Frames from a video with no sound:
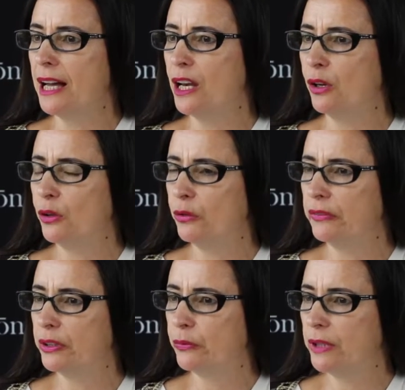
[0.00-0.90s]
Hello
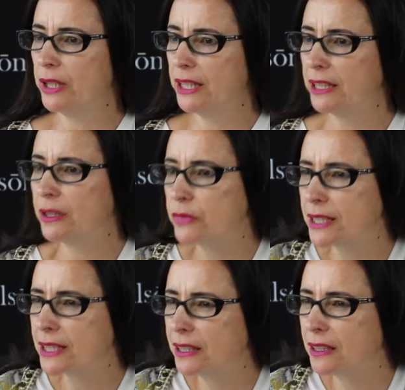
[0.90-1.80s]
everyone, I'm
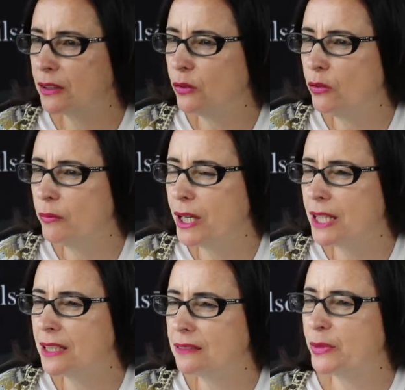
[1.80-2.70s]
just getting all my
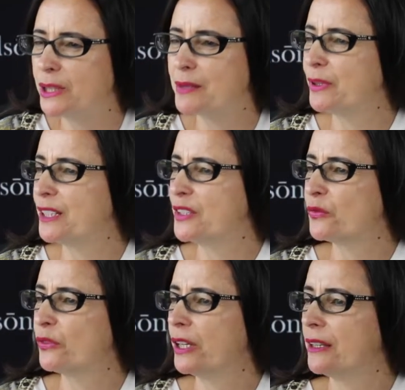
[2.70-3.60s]
little bits and
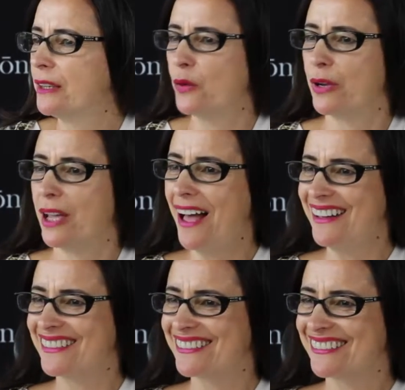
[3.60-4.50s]
pieces ready. There we are,
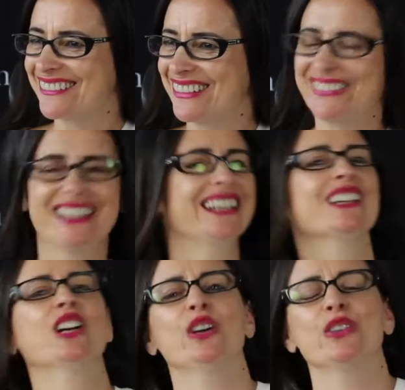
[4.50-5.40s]
we're ready
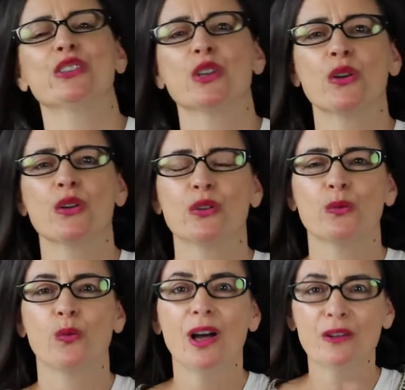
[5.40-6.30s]
to go.
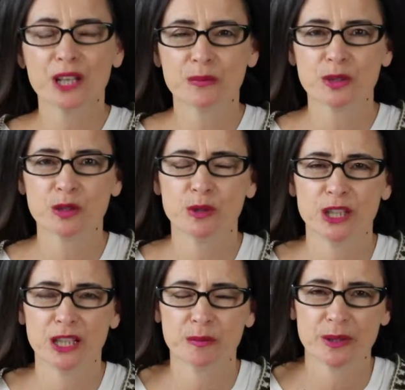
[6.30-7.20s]
So welcome to
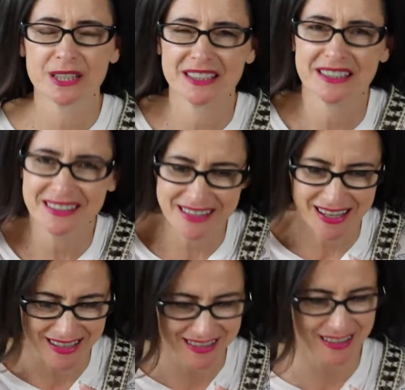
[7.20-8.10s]
Beauty and Business,
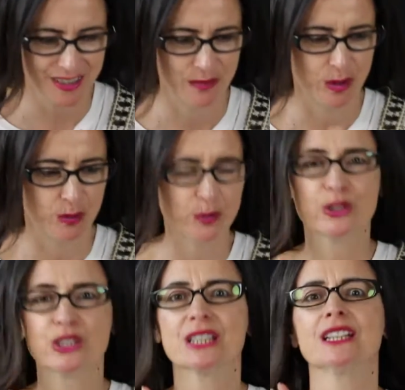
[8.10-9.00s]
and I'm Mel
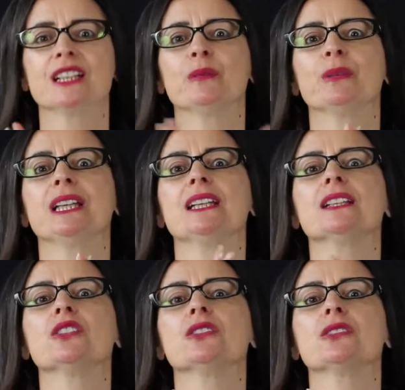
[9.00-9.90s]
Wilson, and I'm
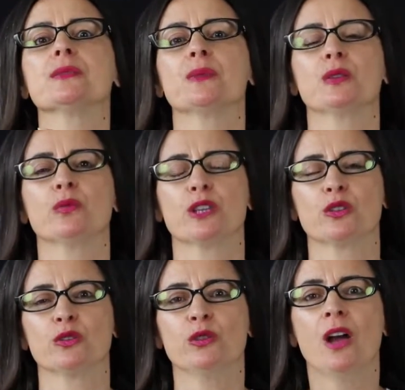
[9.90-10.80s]
here to speak with
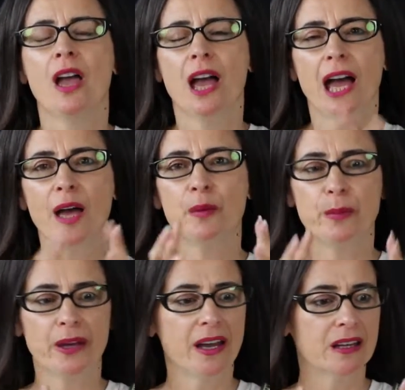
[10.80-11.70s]
you
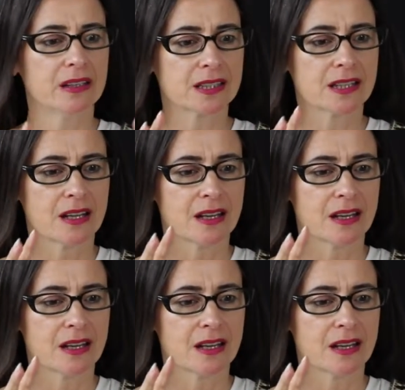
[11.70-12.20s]
about